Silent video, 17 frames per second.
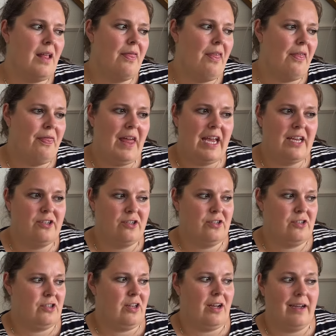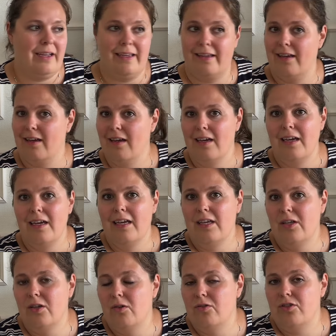They just like,
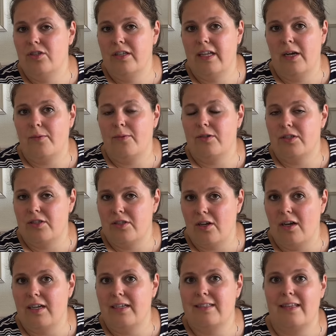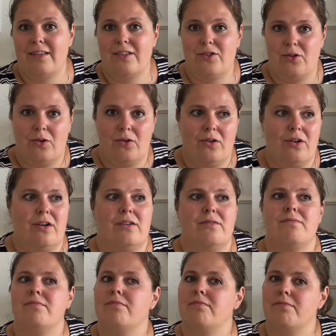in Gucci there were signs at the
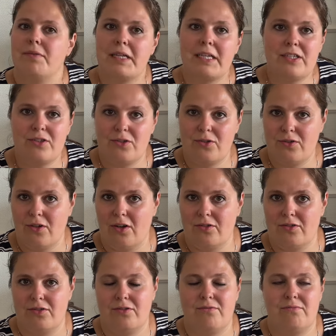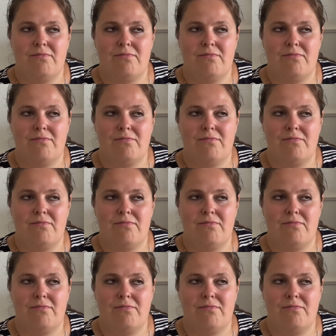door, please do not